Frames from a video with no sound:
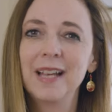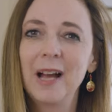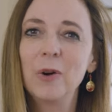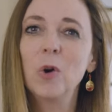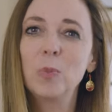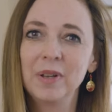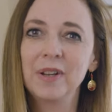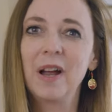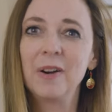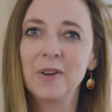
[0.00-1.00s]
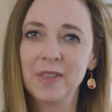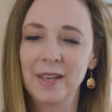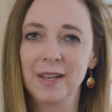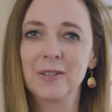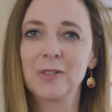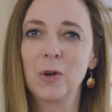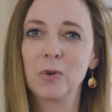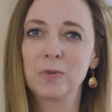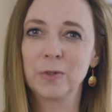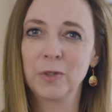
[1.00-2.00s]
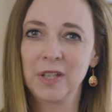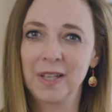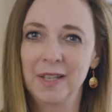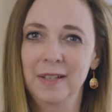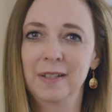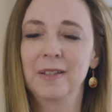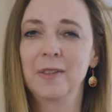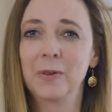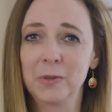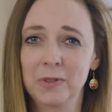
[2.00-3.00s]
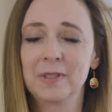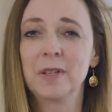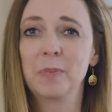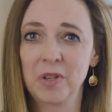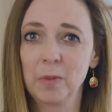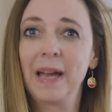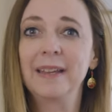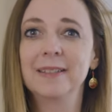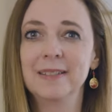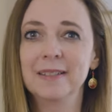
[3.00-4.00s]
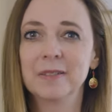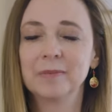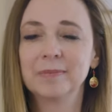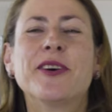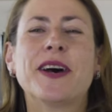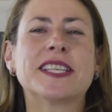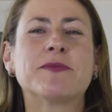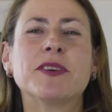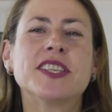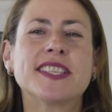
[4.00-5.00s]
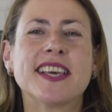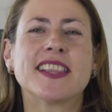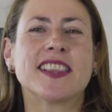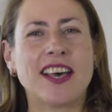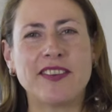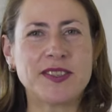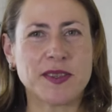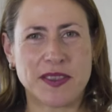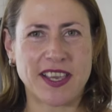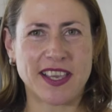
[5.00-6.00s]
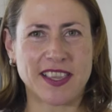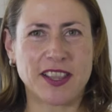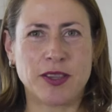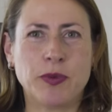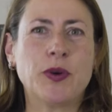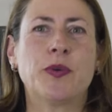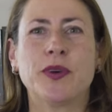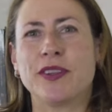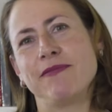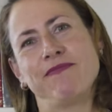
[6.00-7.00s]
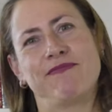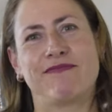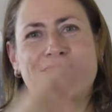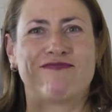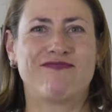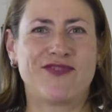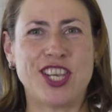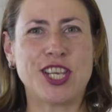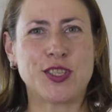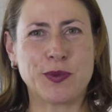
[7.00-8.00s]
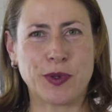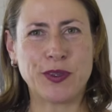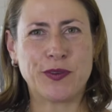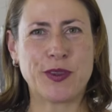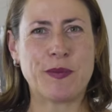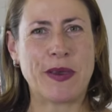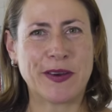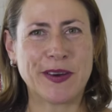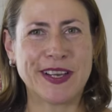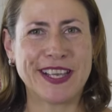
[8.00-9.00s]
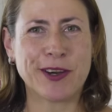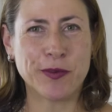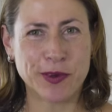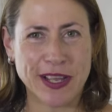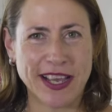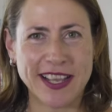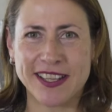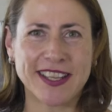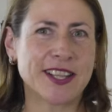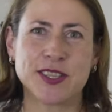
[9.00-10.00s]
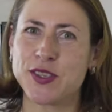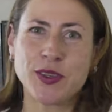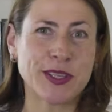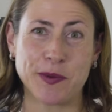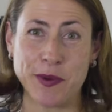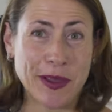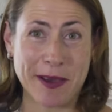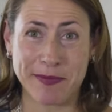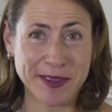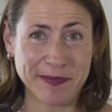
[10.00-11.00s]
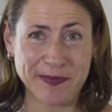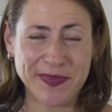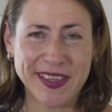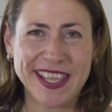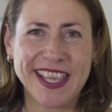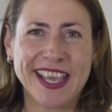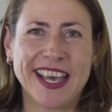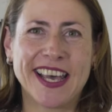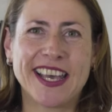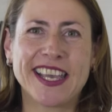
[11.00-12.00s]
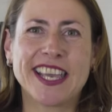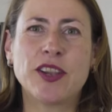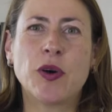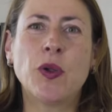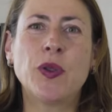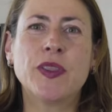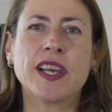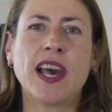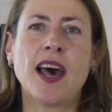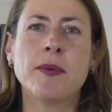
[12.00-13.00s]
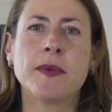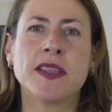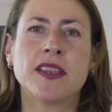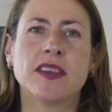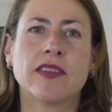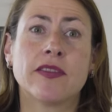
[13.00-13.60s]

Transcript: how open are they to overlooking those typical biases? know, as much as I'd love to think that the book will change the world for the better overnight, that certainly won't happen. Uh, and all the common